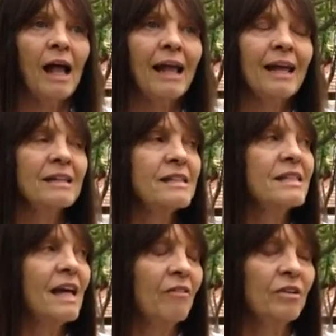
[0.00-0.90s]
it's
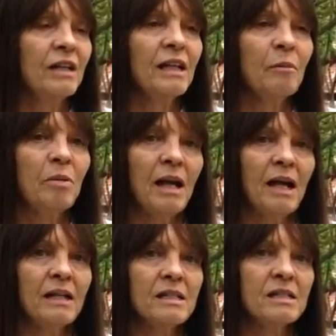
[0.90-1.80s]
definitely a
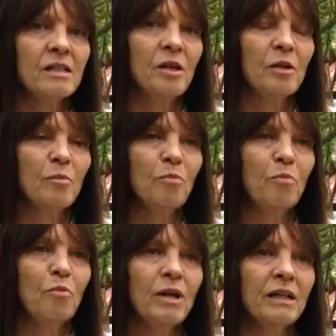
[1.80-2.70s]
place that
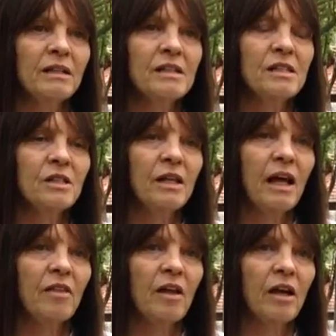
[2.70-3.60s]
brings
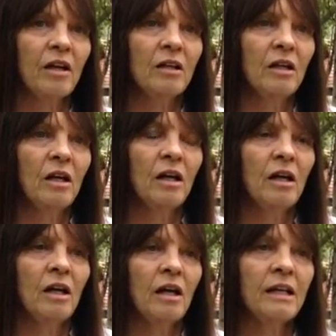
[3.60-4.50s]
together
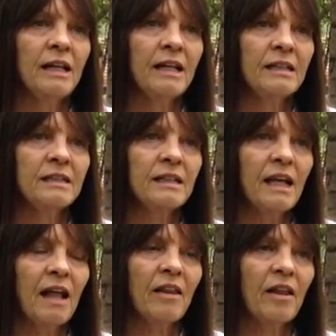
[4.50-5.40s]
and links
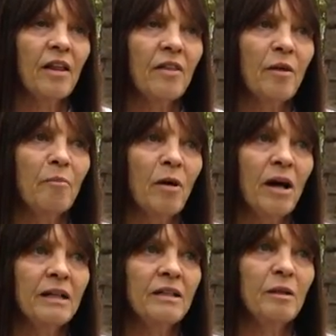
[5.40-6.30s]
together the
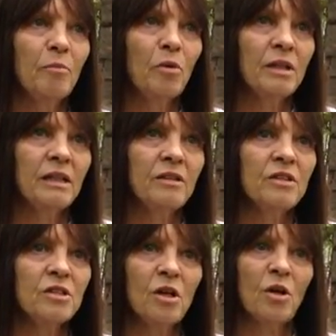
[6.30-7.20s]
mind and the body and
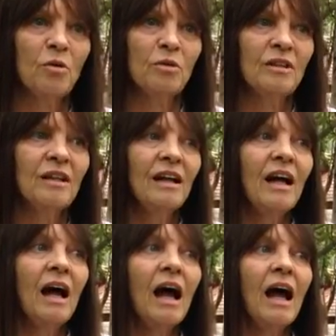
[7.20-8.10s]
the soul.
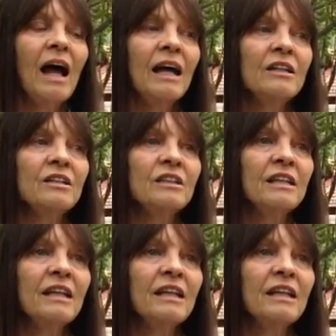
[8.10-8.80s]
And